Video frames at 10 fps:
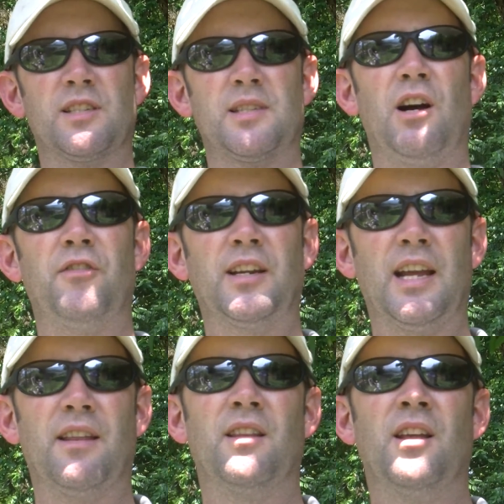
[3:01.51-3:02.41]
itself
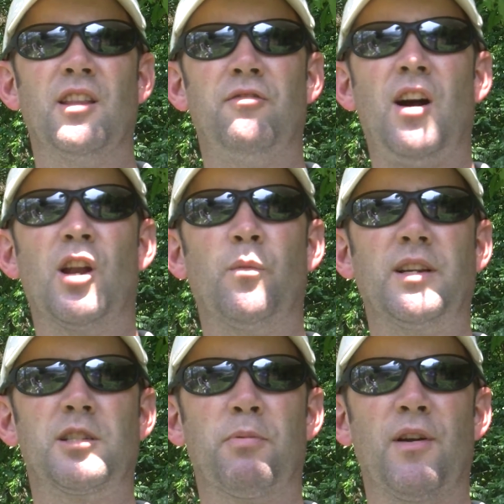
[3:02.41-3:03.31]
again the
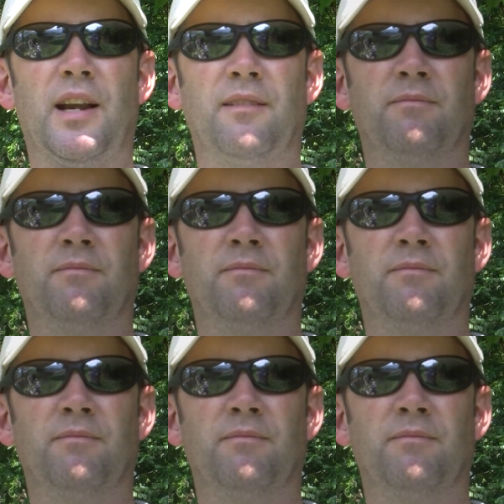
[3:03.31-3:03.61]
following spring.